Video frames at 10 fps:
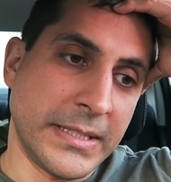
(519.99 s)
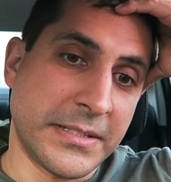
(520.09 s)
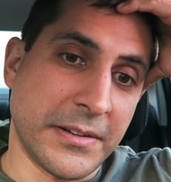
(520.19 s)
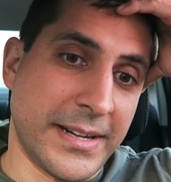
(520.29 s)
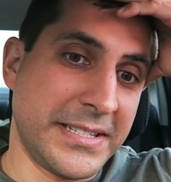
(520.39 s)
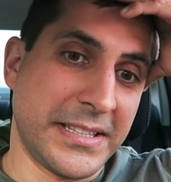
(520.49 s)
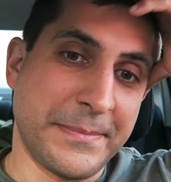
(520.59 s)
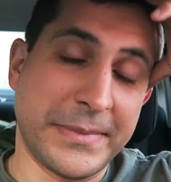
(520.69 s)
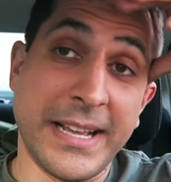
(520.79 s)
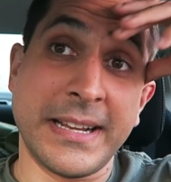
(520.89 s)
And so I
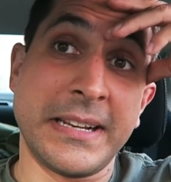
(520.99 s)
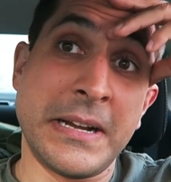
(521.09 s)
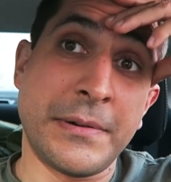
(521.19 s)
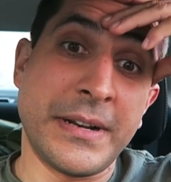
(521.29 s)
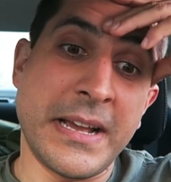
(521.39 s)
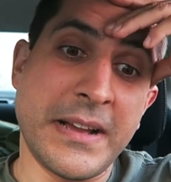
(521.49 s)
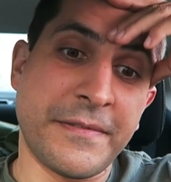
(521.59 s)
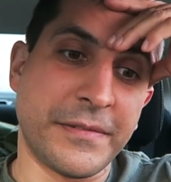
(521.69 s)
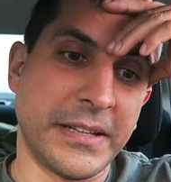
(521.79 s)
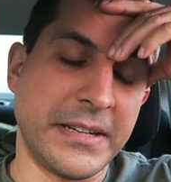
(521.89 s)
slept like an hour and a
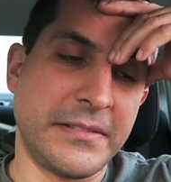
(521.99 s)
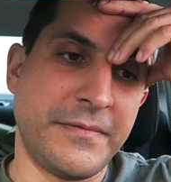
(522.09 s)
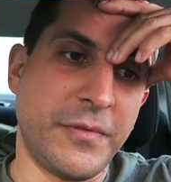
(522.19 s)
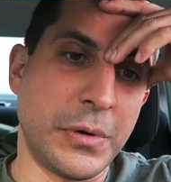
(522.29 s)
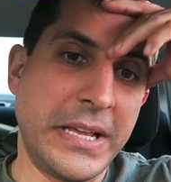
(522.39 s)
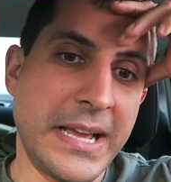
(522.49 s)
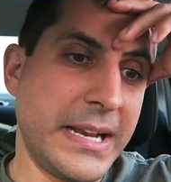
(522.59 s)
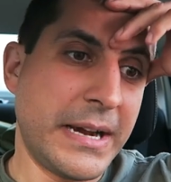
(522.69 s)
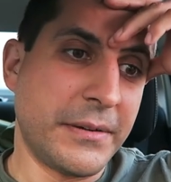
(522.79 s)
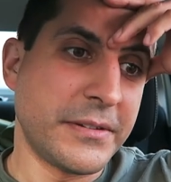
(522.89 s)
half for like
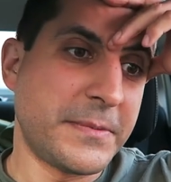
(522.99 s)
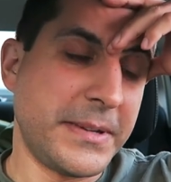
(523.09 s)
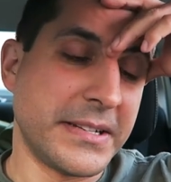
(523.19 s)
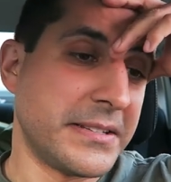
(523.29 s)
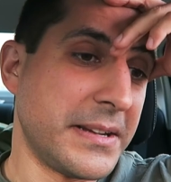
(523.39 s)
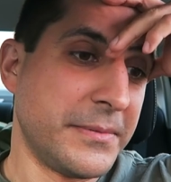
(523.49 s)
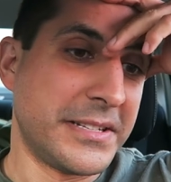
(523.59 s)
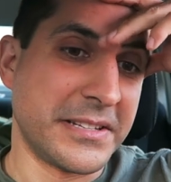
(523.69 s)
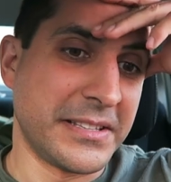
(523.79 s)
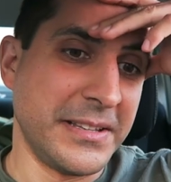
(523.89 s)
forty-eight hours because I
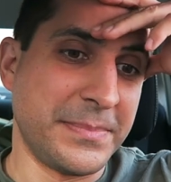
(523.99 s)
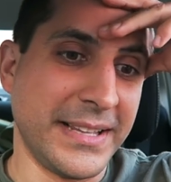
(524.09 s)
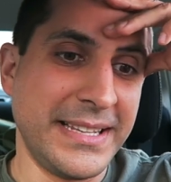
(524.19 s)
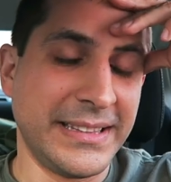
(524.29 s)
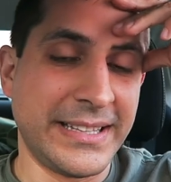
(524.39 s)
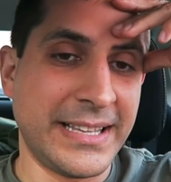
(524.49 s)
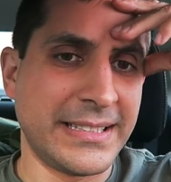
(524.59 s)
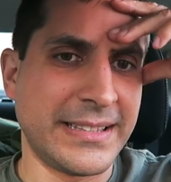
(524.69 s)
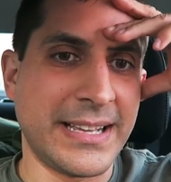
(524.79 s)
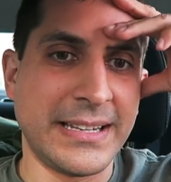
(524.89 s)
went to sleep late
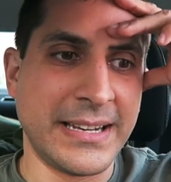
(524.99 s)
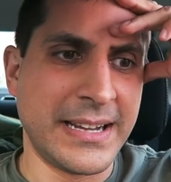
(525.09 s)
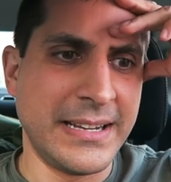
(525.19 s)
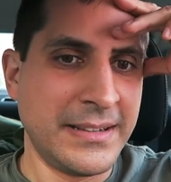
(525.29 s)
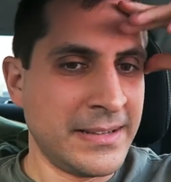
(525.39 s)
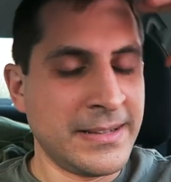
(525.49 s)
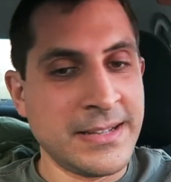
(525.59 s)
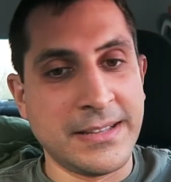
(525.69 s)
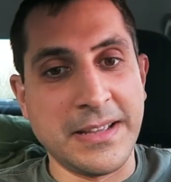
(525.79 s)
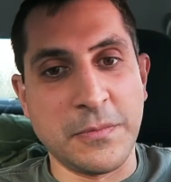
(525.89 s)
that night,
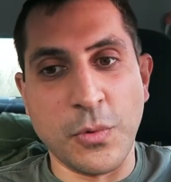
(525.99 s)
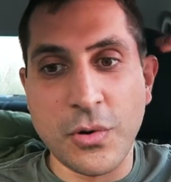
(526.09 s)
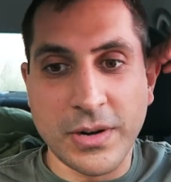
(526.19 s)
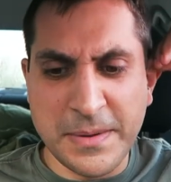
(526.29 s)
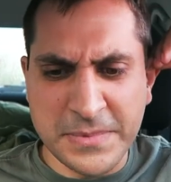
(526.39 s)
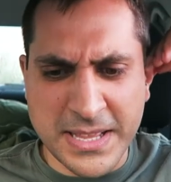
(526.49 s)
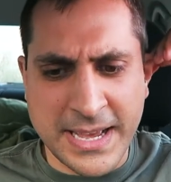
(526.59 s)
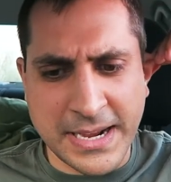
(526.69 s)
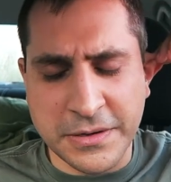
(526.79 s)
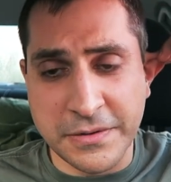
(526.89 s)
and then woke up to
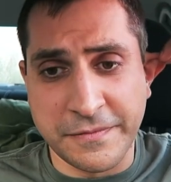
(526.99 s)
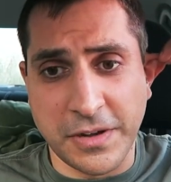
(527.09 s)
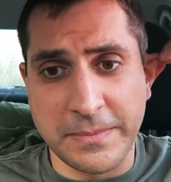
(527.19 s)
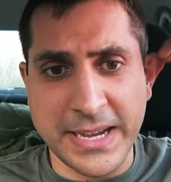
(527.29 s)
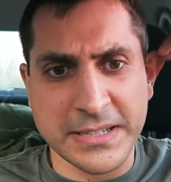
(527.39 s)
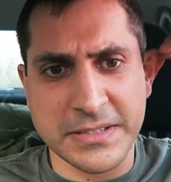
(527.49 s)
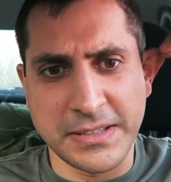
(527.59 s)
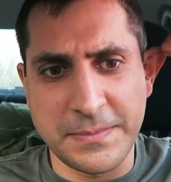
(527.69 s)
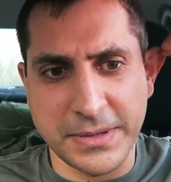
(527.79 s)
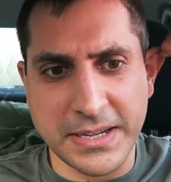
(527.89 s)
that. I couldn't fall back
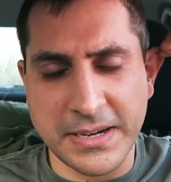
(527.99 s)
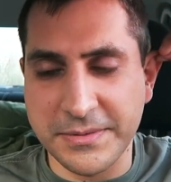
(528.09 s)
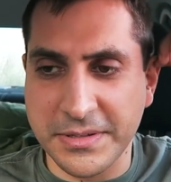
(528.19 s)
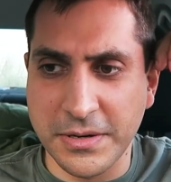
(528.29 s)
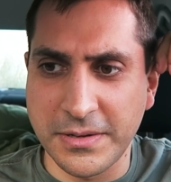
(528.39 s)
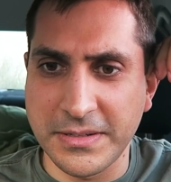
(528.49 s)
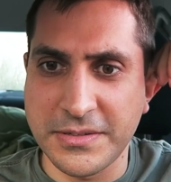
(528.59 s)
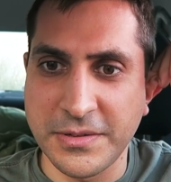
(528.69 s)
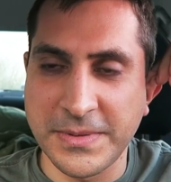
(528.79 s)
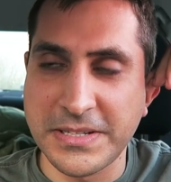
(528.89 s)
asleep again. I was hurting
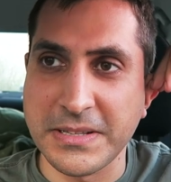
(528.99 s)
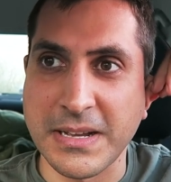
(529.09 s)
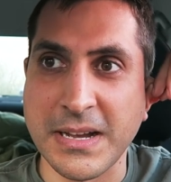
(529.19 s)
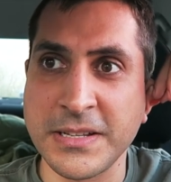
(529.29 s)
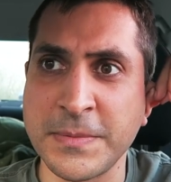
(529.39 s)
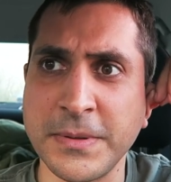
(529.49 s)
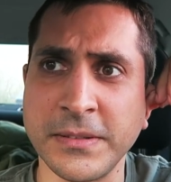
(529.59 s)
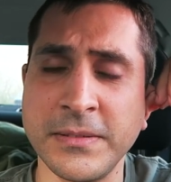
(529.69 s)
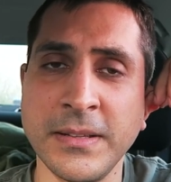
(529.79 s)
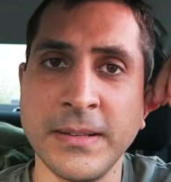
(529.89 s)
so much in the
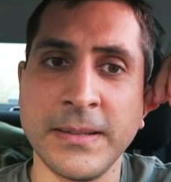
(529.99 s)
hospital.